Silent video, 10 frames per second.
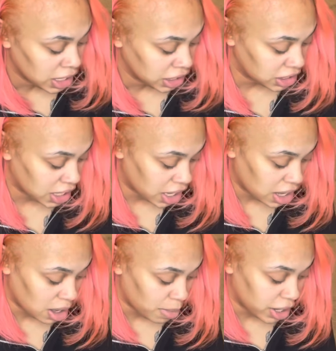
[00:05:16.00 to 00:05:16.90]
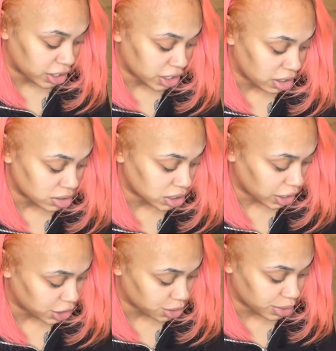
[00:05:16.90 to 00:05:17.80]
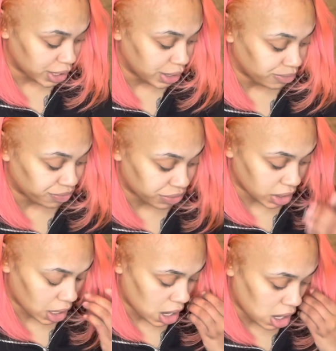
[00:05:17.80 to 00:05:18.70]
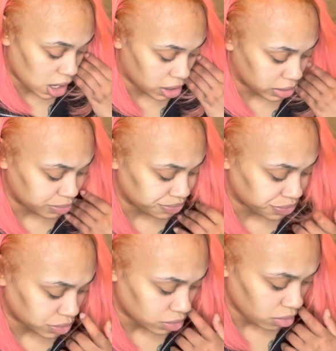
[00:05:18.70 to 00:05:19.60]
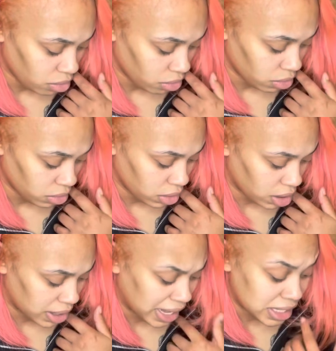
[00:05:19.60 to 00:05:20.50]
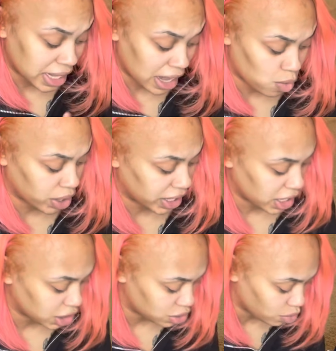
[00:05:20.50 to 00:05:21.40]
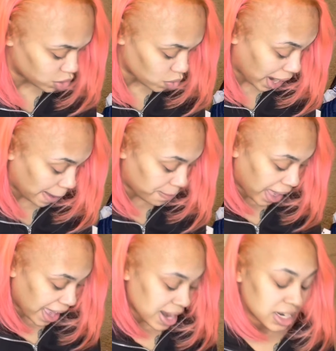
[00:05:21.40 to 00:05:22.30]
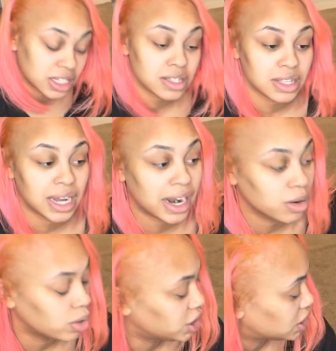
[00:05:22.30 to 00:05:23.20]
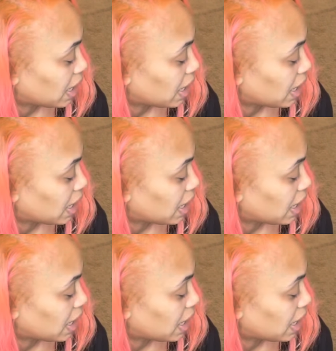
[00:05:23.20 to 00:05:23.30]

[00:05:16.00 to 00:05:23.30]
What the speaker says: to undergo surgery. Next thing I want to get into is what I pack. This is a lot of questions